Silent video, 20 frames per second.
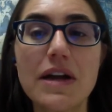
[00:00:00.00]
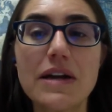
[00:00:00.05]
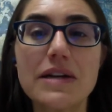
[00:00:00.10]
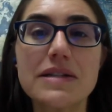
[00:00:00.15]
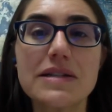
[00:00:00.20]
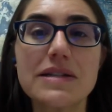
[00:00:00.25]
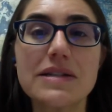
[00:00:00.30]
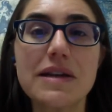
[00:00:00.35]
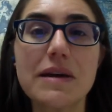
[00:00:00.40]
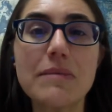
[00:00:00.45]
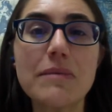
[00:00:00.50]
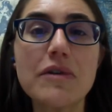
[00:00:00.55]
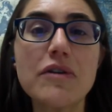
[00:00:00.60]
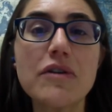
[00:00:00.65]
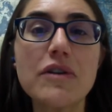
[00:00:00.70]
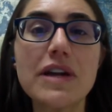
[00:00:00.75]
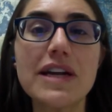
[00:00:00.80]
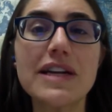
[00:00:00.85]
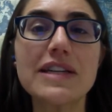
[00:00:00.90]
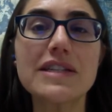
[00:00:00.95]

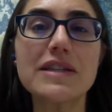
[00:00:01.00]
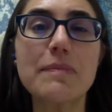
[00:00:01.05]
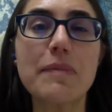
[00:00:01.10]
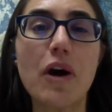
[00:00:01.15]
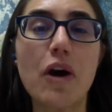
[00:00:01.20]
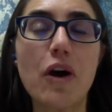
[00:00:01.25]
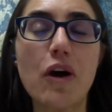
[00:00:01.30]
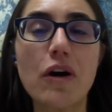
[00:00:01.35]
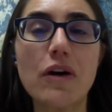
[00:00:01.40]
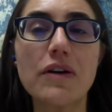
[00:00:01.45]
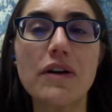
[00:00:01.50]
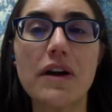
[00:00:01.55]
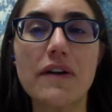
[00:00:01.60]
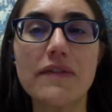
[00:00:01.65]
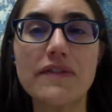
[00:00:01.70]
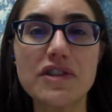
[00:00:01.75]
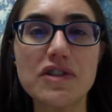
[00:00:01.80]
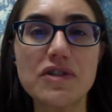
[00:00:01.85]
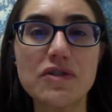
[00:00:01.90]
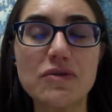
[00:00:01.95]
summer is a part
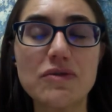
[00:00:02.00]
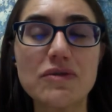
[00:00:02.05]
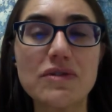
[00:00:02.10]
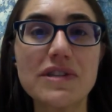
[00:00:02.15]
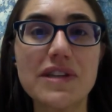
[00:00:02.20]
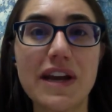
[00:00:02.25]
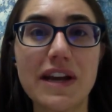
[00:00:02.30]
of a student's